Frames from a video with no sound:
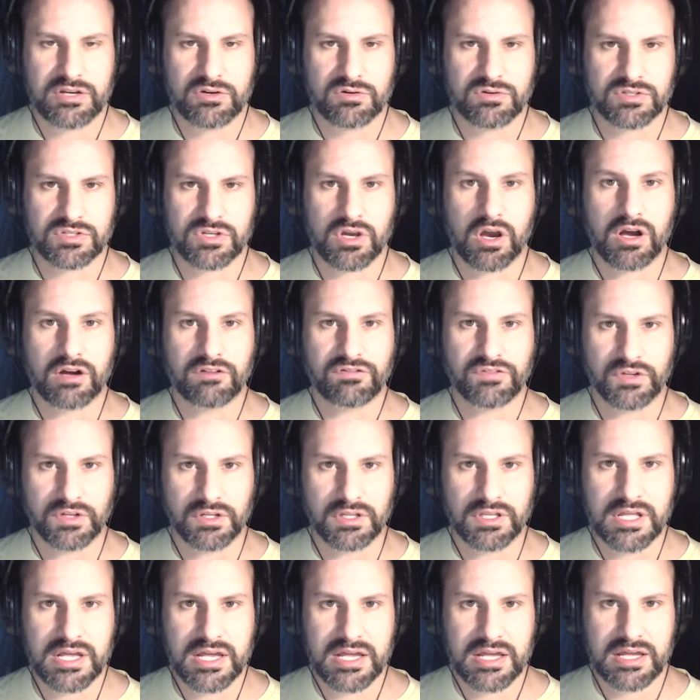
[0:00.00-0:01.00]
It was
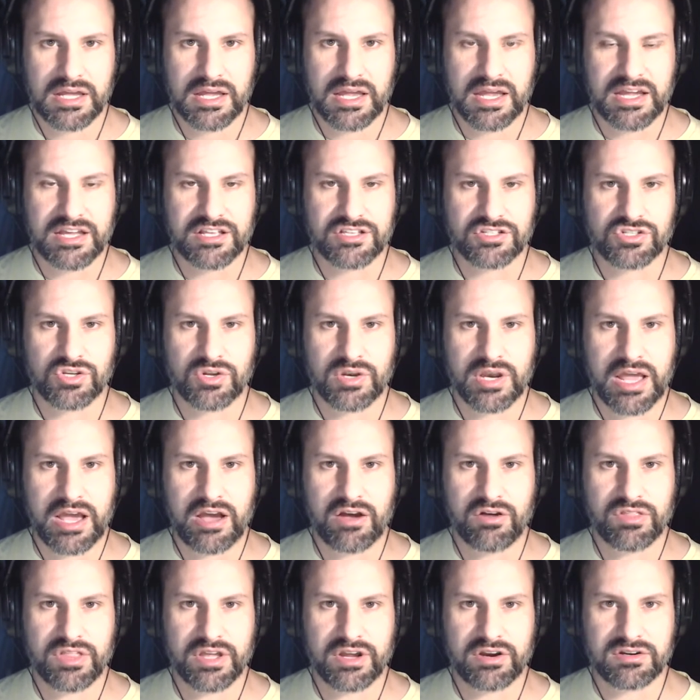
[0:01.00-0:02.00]
awful. And so
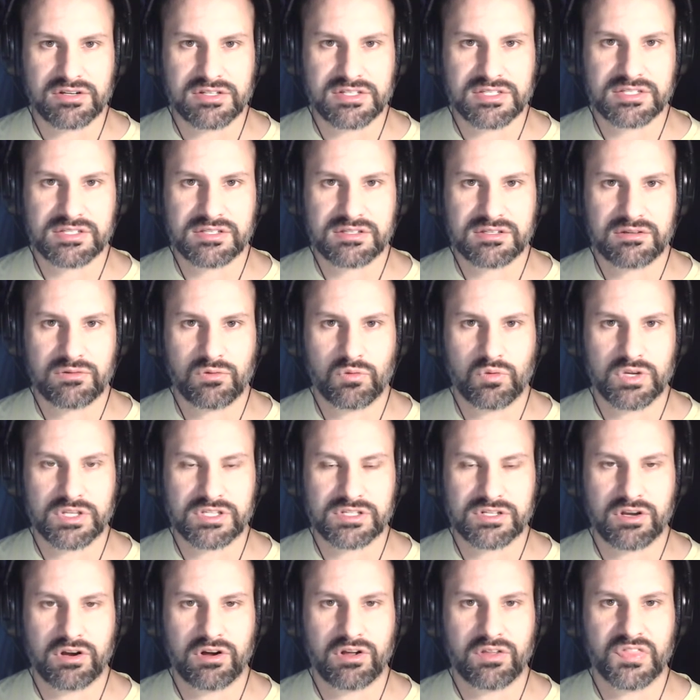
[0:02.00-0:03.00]
now there's
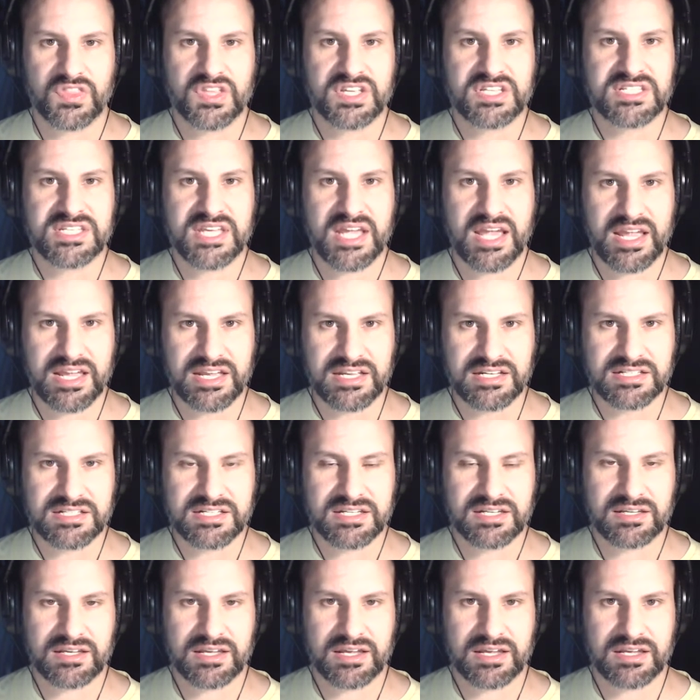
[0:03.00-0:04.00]
what's called the taint,
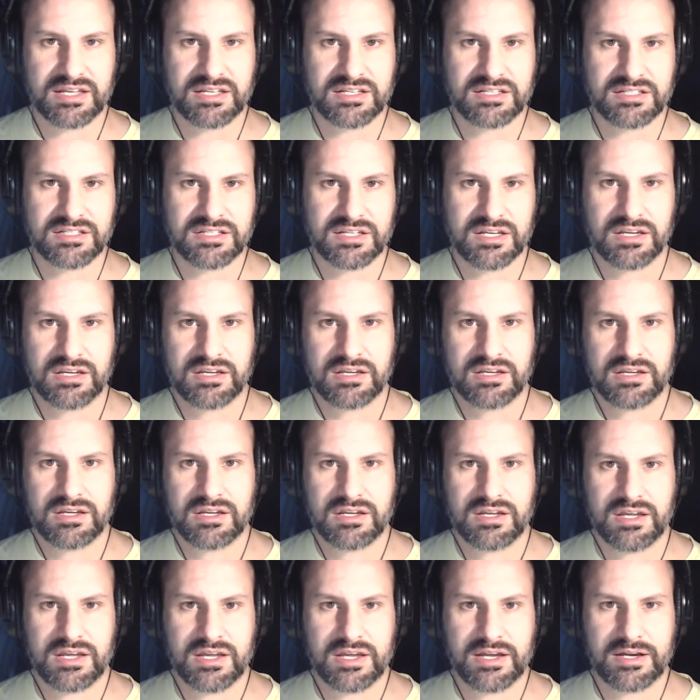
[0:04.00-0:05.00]
and
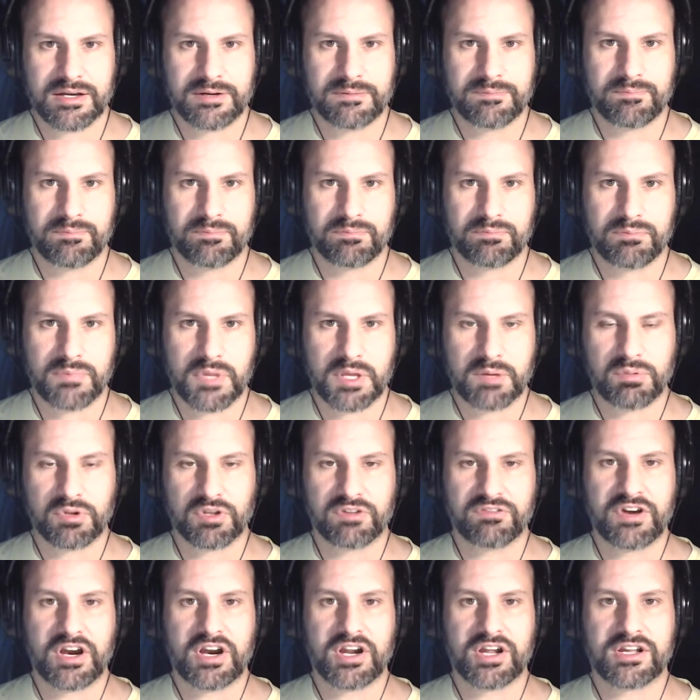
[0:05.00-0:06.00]
people
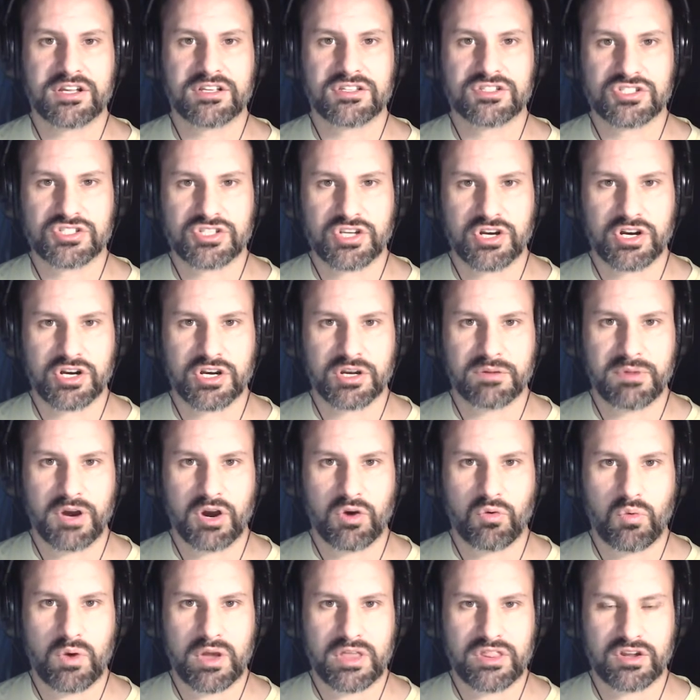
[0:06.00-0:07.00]
are very concerned
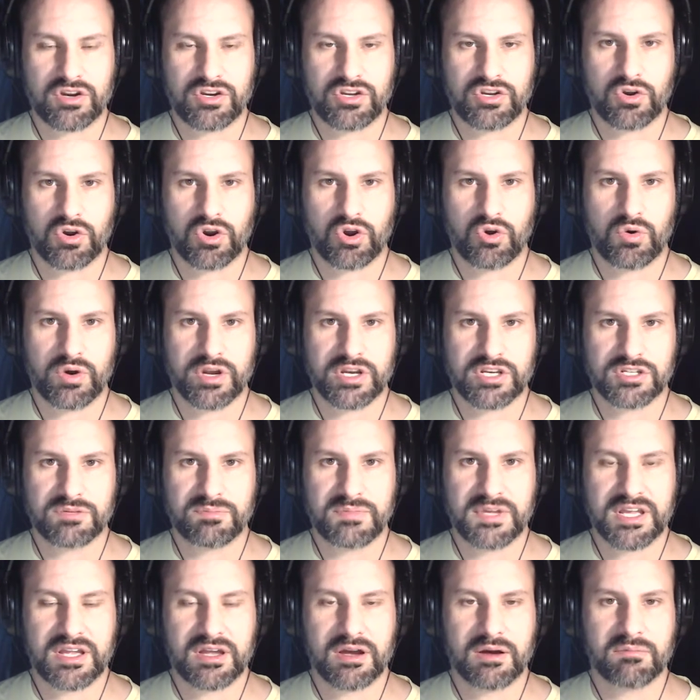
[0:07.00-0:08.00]
about whether you're going to
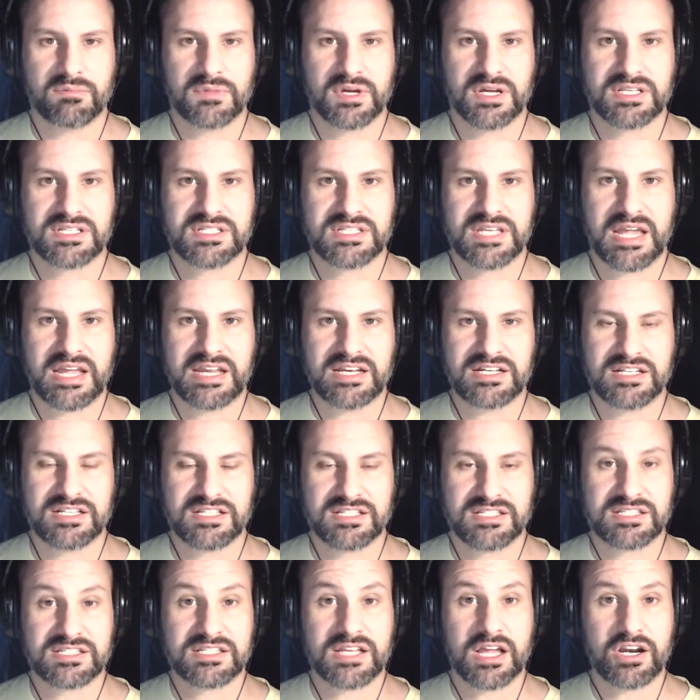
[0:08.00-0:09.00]
become a
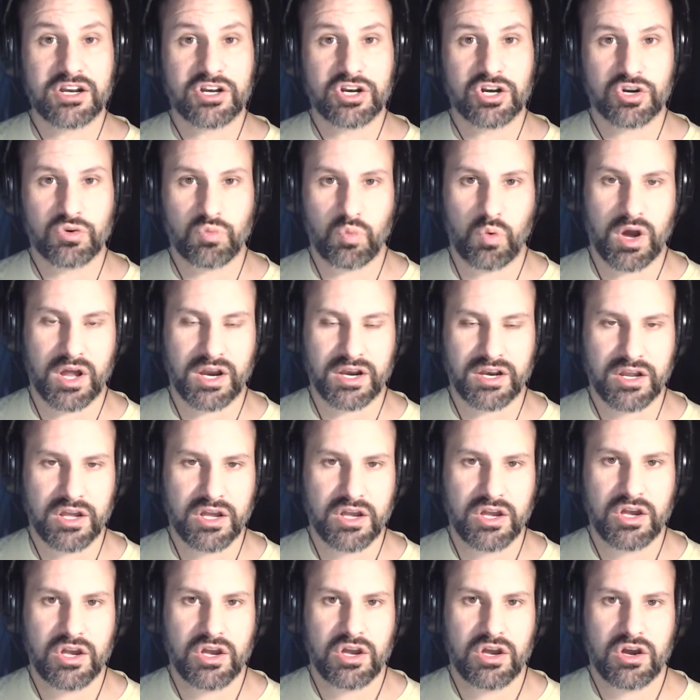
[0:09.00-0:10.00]
tainted, sundered one,
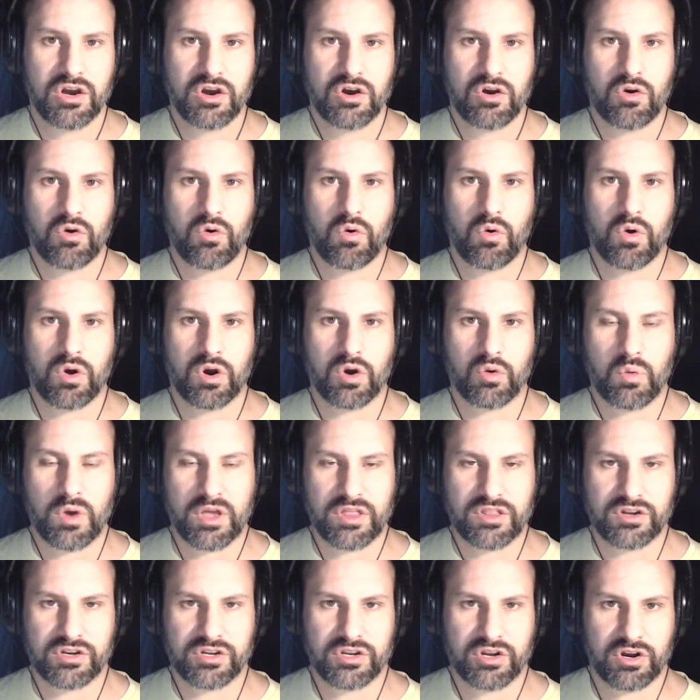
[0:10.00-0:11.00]
or
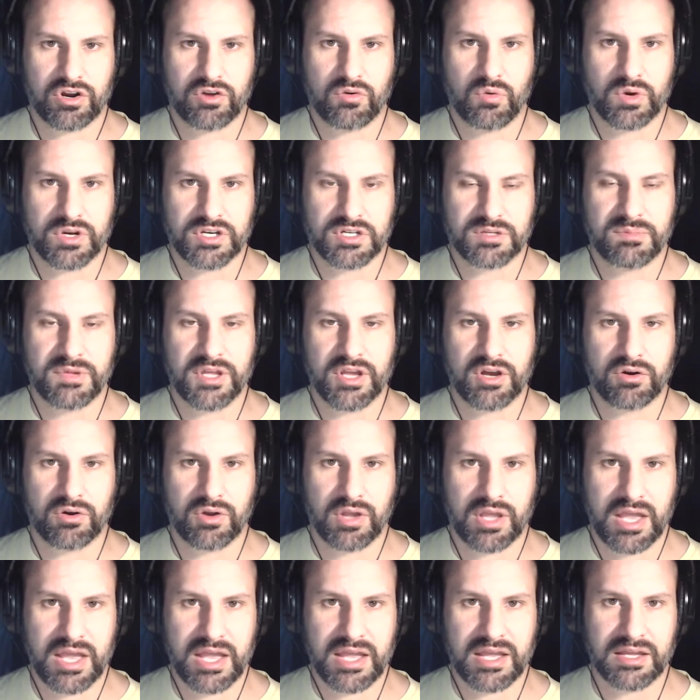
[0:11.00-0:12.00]
whether you're going to be
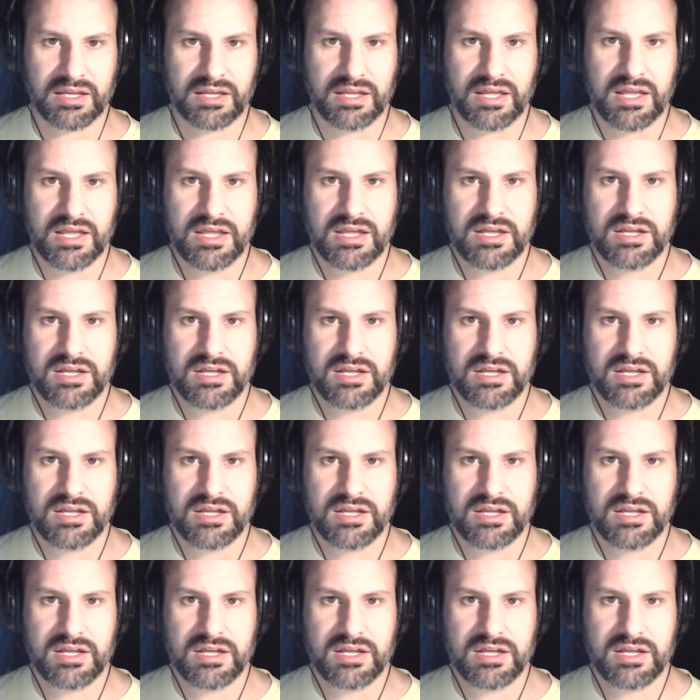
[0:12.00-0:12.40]
okay.